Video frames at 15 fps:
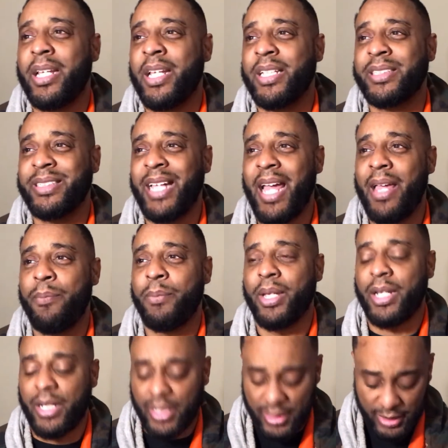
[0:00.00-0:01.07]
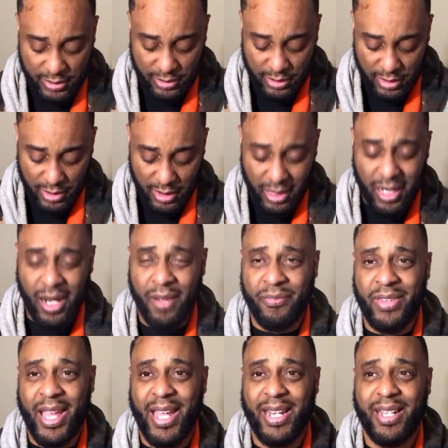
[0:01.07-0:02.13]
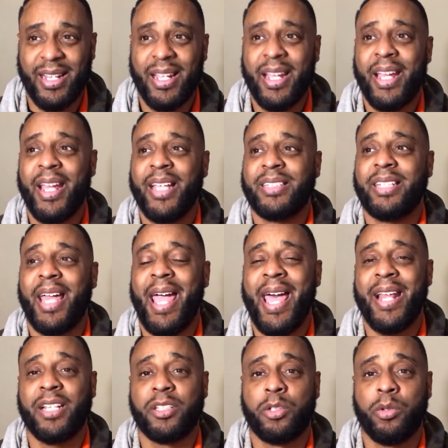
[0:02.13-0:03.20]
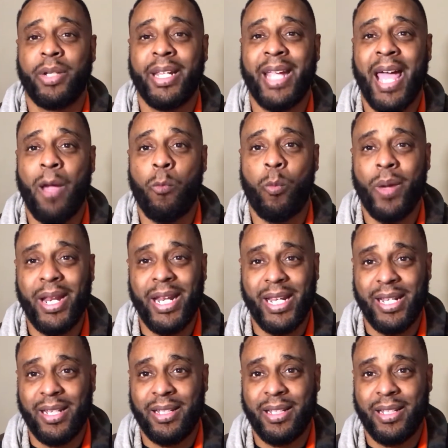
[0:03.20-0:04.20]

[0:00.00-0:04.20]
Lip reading: It's not because of that. It's the attitude he got with it.